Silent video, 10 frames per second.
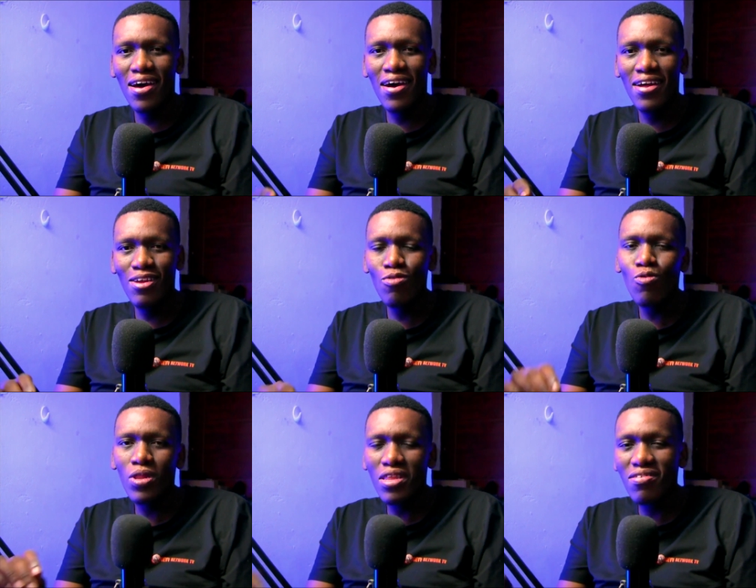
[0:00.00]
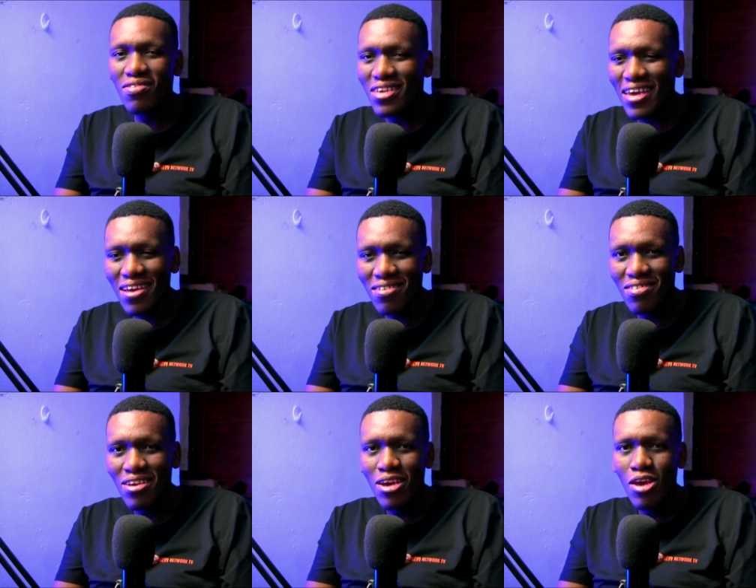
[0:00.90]
these gangs.
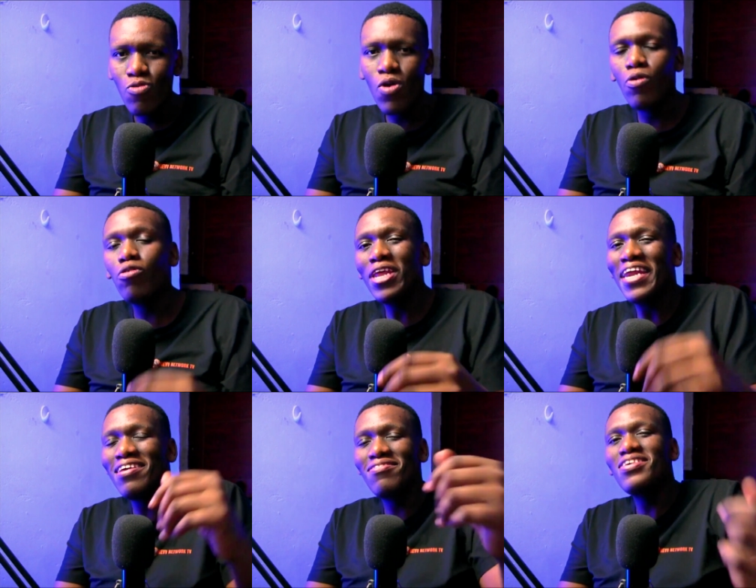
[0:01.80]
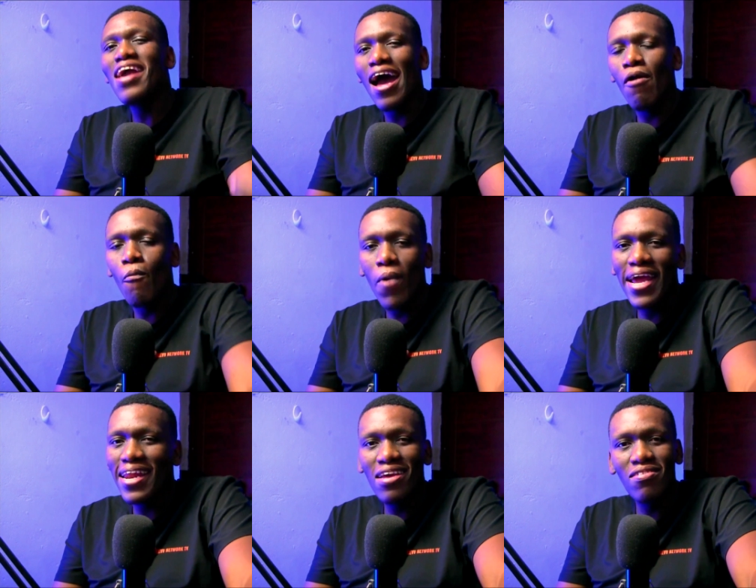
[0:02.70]
You are not raising
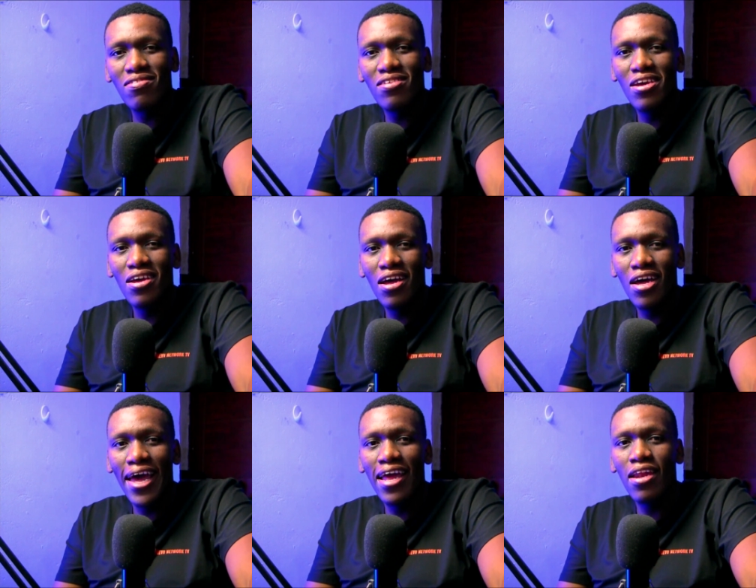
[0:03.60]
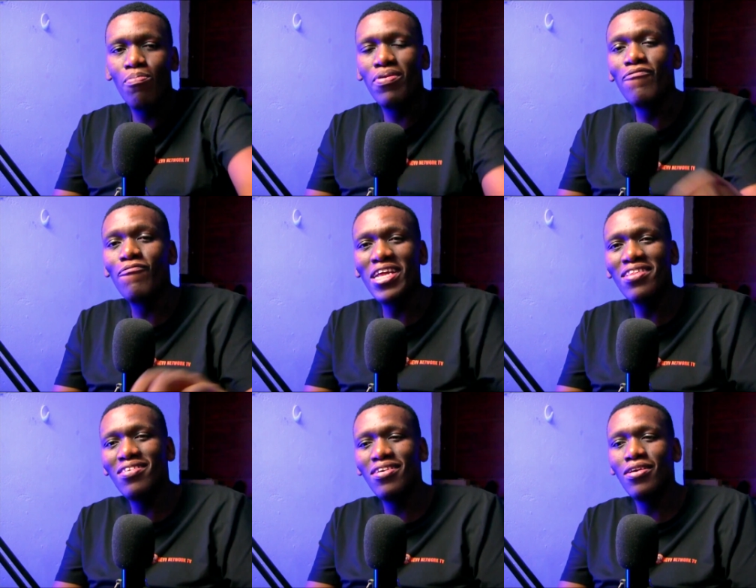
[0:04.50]
awareness and
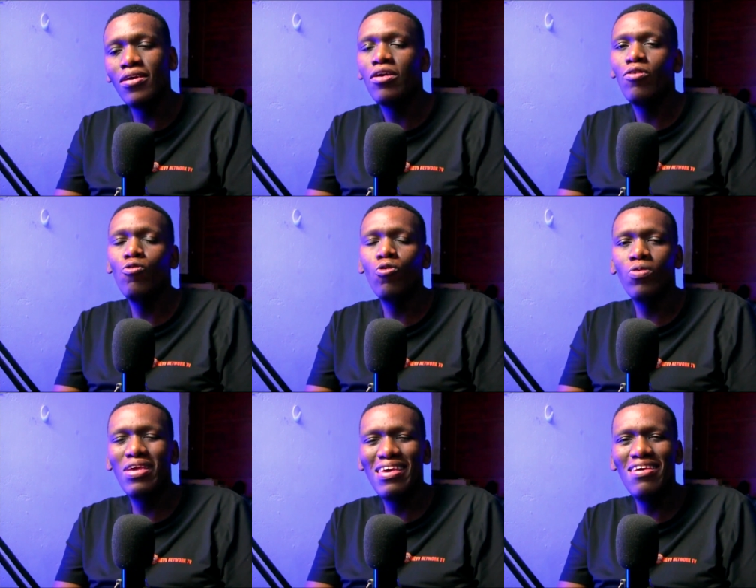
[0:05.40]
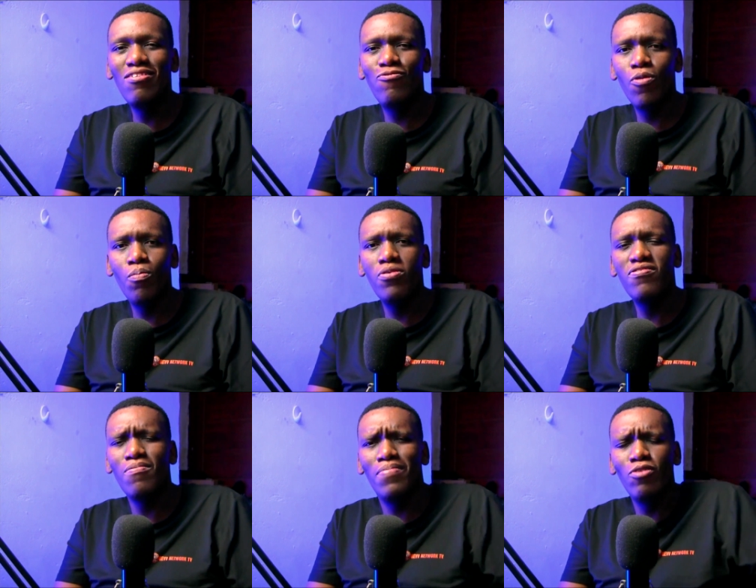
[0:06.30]
preventing kids from
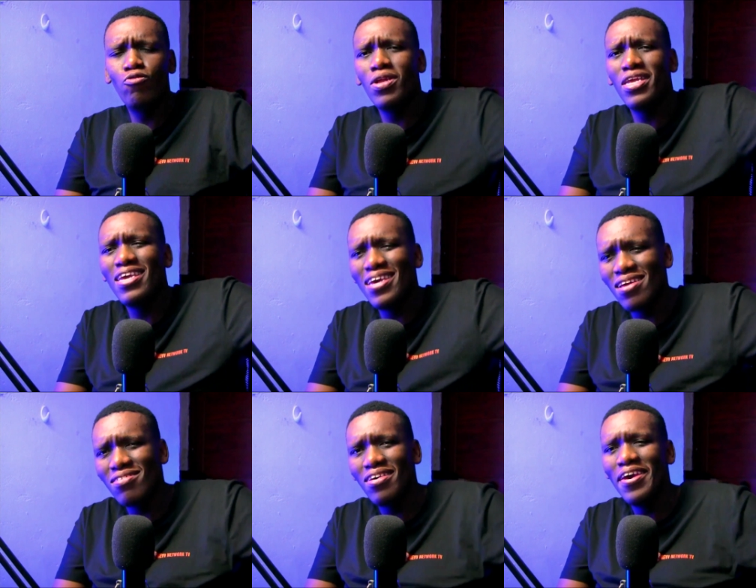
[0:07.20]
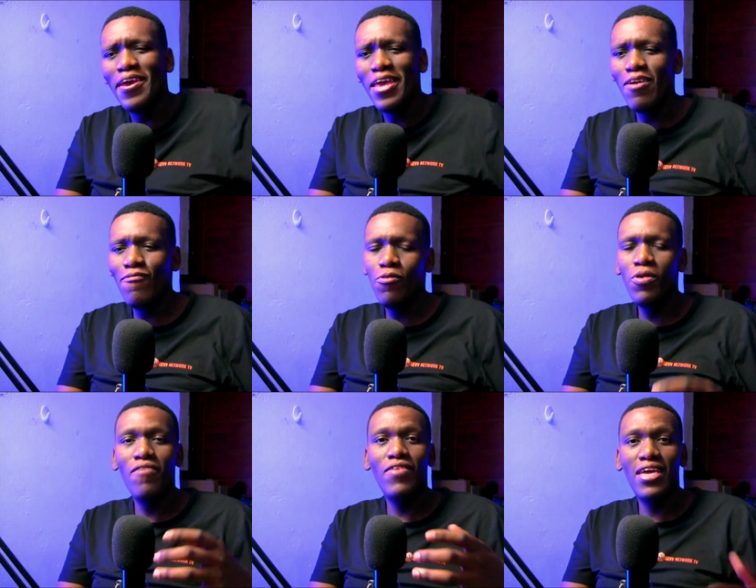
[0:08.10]
possibly joining gangs. If you
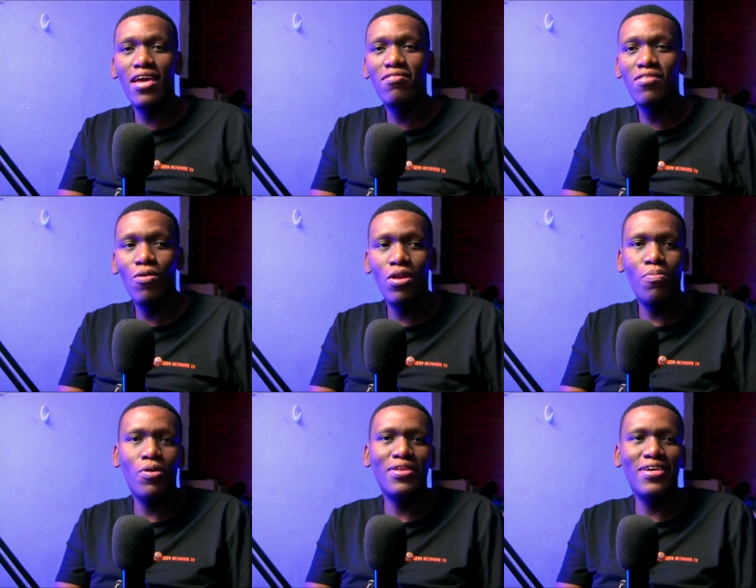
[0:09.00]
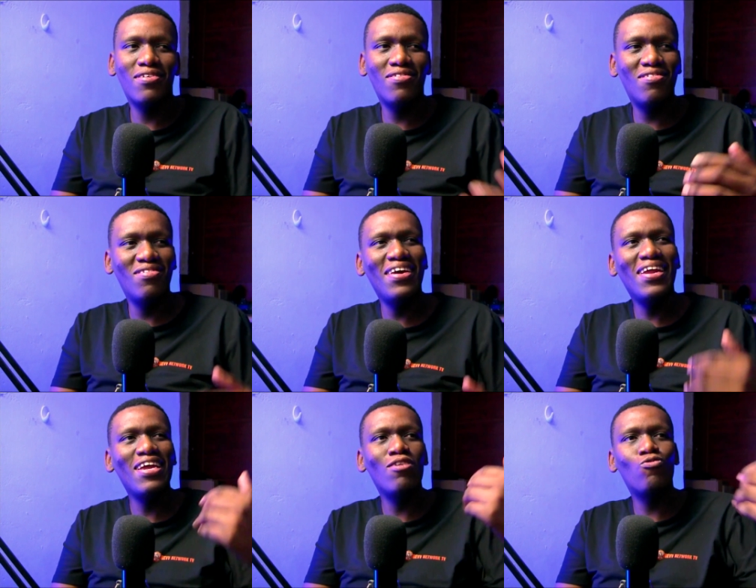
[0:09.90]
have a gangster on a podcast
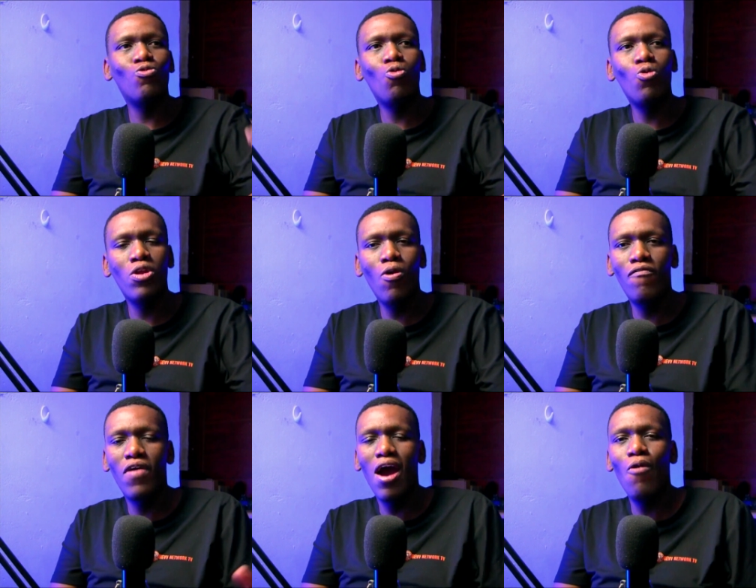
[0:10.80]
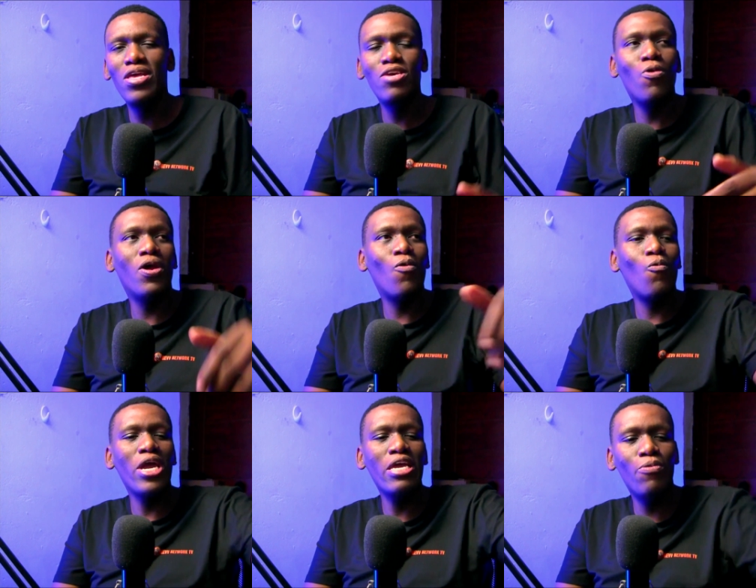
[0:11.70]
sharing a story of how he got
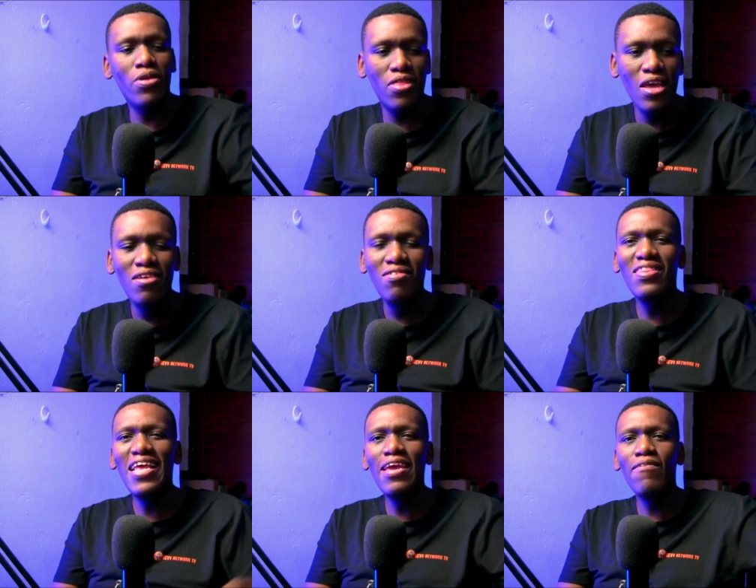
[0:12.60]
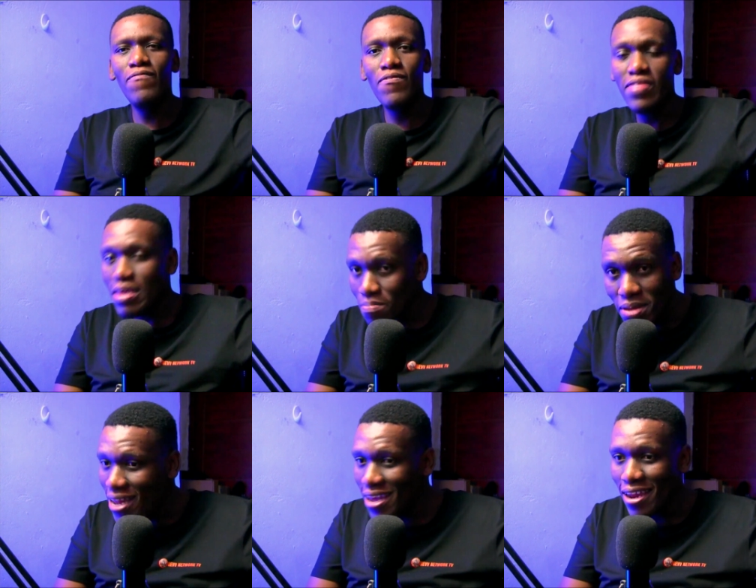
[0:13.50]
away with stealing 50 million,